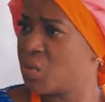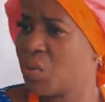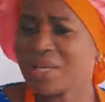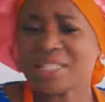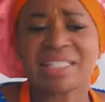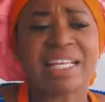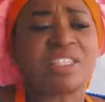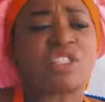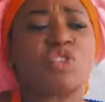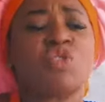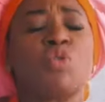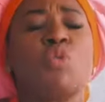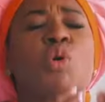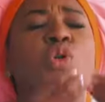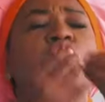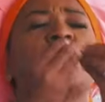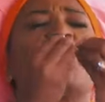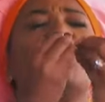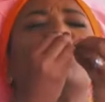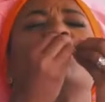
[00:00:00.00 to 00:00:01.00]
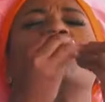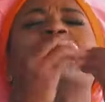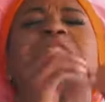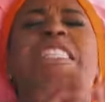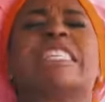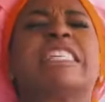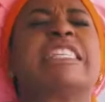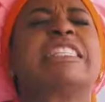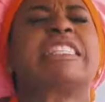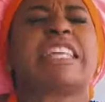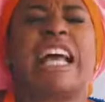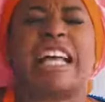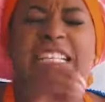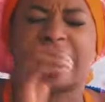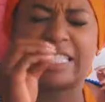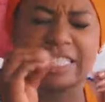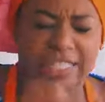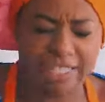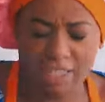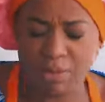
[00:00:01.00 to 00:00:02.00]
What is that you must always eat
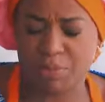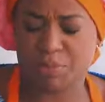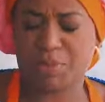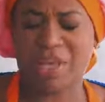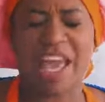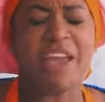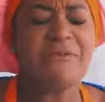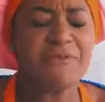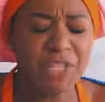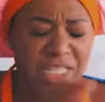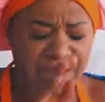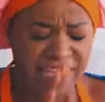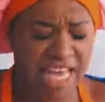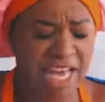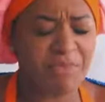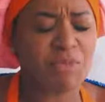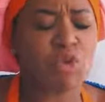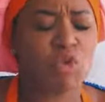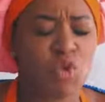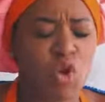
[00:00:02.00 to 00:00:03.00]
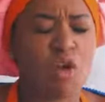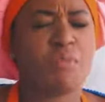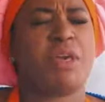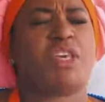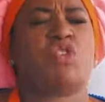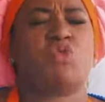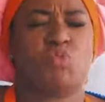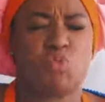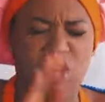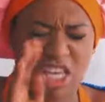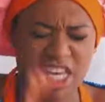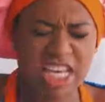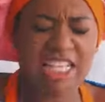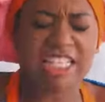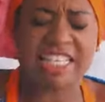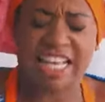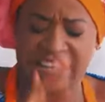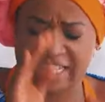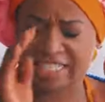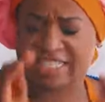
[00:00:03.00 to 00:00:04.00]
and sleep? Every time you come here, you
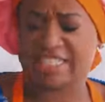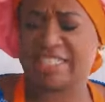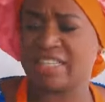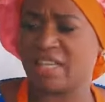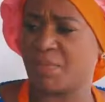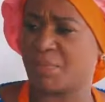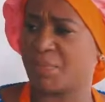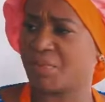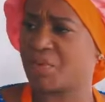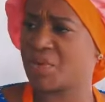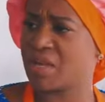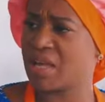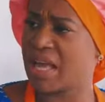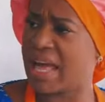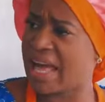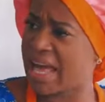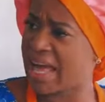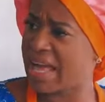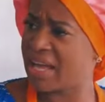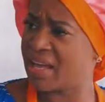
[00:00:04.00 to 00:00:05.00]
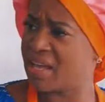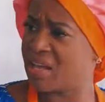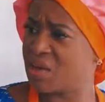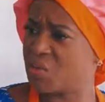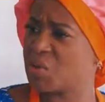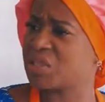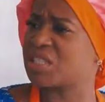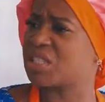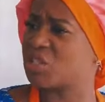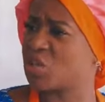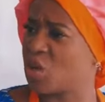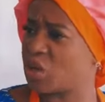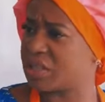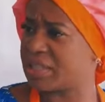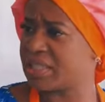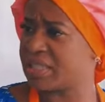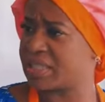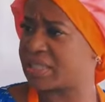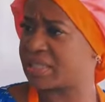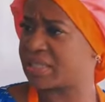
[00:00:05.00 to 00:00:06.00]
eat and sleep. What is all
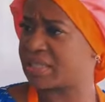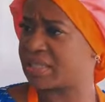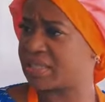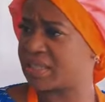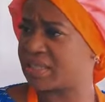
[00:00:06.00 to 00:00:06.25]
this?